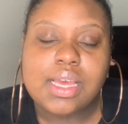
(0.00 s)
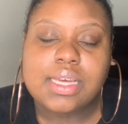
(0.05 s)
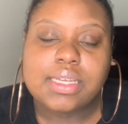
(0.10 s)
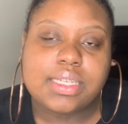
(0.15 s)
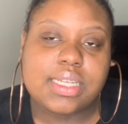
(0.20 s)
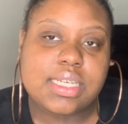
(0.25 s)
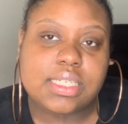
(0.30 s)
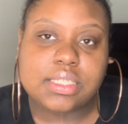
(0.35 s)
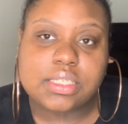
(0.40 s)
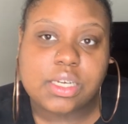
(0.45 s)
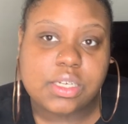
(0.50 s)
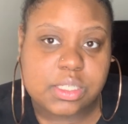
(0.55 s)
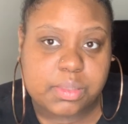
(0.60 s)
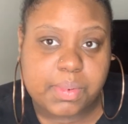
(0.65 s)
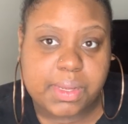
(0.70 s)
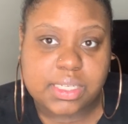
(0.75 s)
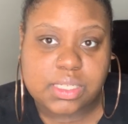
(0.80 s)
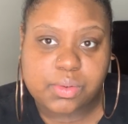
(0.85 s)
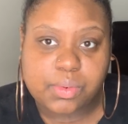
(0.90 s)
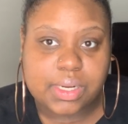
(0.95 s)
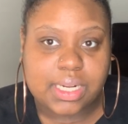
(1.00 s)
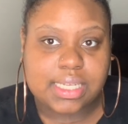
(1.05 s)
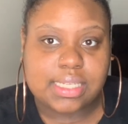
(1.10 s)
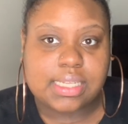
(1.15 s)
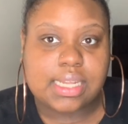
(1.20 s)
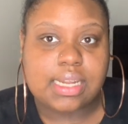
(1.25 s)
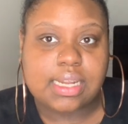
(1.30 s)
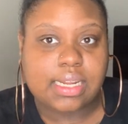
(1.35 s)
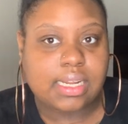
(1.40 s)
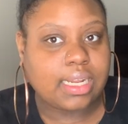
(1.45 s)
This goes back to what I
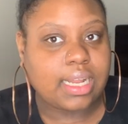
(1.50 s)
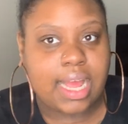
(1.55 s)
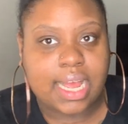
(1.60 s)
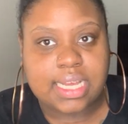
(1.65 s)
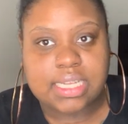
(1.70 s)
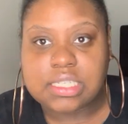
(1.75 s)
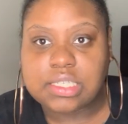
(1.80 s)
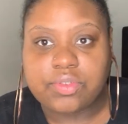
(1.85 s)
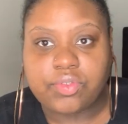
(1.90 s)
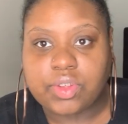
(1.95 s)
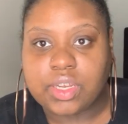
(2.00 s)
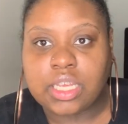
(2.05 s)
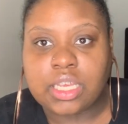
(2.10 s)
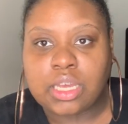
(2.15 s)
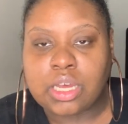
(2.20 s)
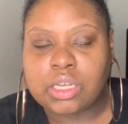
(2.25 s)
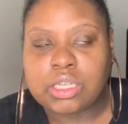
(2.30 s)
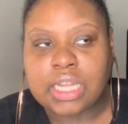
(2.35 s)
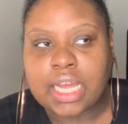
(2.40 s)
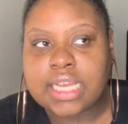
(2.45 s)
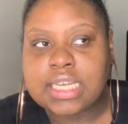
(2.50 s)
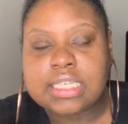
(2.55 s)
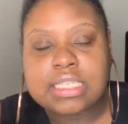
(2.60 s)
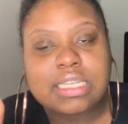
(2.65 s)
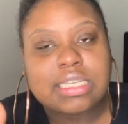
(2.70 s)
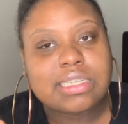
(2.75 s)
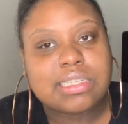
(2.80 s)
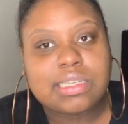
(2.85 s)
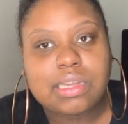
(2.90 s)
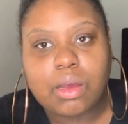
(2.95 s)
said in the last video. Like,
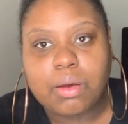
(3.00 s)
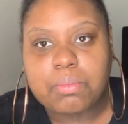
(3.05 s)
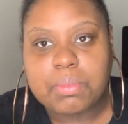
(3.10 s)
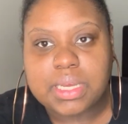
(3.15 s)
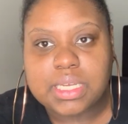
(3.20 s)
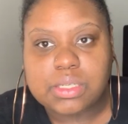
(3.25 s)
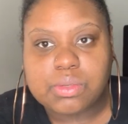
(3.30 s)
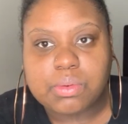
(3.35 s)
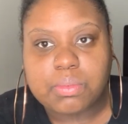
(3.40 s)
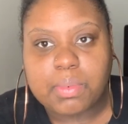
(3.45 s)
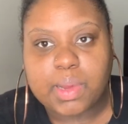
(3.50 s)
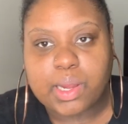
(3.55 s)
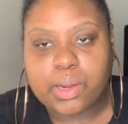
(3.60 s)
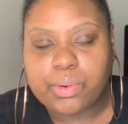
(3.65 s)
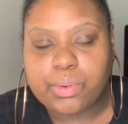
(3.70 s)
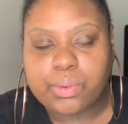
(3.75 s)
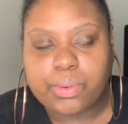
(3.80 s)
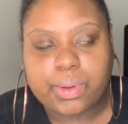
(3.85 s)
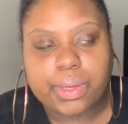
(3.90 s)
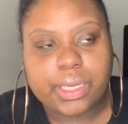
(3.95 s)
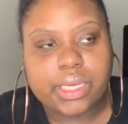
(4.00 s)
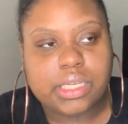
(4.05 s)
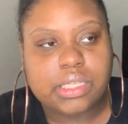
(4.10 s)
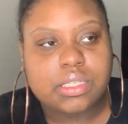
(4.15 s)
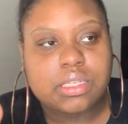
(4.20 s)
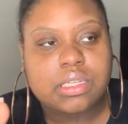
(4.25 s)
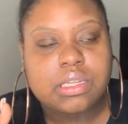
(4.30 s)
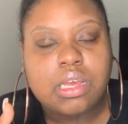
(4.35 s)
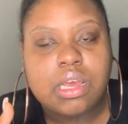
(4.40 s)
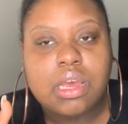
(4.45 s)
sis, don't mess with my
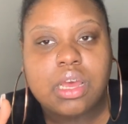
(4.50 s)
coins.